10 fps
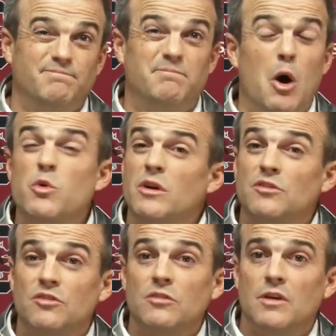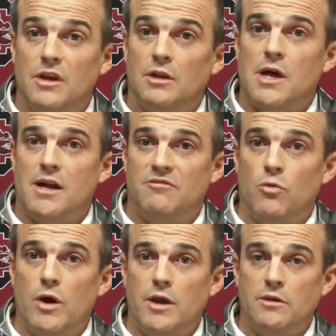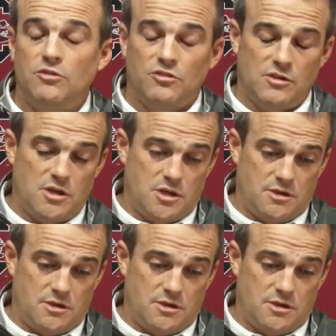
bonus in a lot of ways.